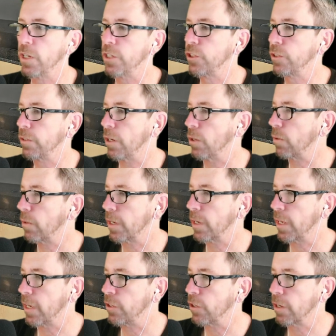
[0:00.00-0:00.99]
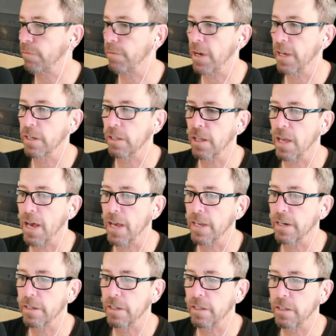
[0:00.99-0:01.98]
which, you know, again, you're going to find a
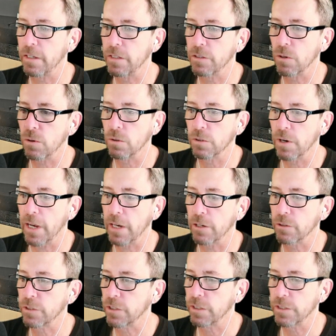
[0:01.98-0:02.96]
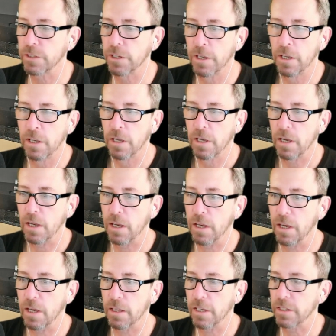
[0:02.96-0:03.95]
lot in these older houses
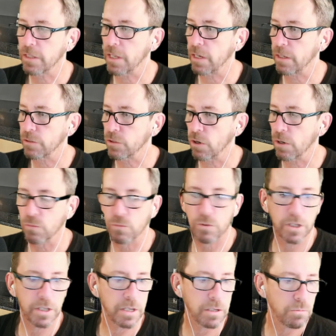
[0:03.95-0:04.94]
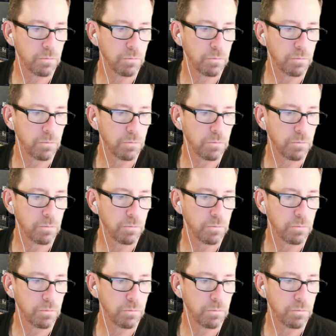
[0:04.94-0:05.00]
unless they start really